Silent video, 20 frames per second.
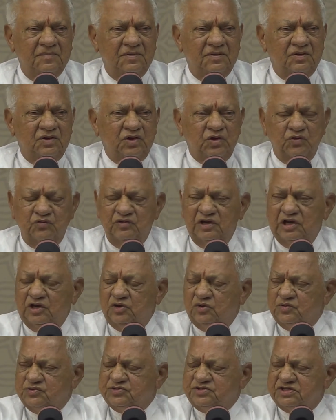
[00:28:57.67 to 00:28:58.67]
You will
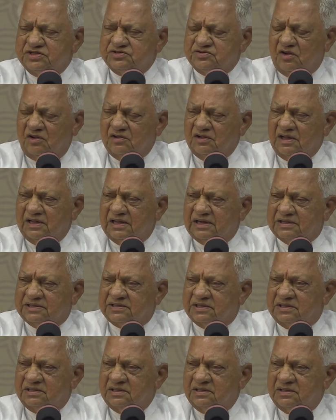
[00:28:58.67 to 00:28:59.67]
lose the target.